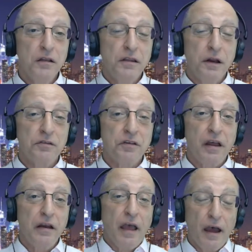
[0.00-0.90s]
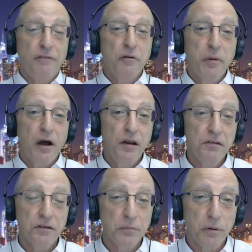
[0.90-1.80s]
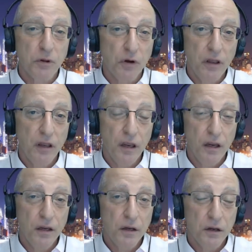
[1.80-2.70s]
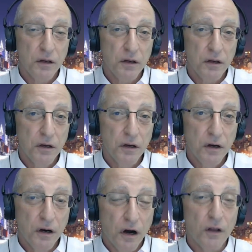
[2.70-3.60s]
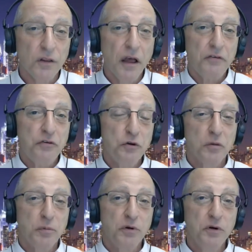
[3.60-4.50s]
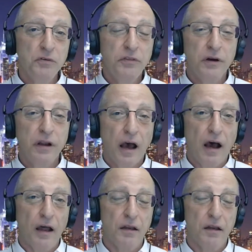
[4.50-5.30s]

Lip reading: They're saying everybody's an employee unless you could prove they're not,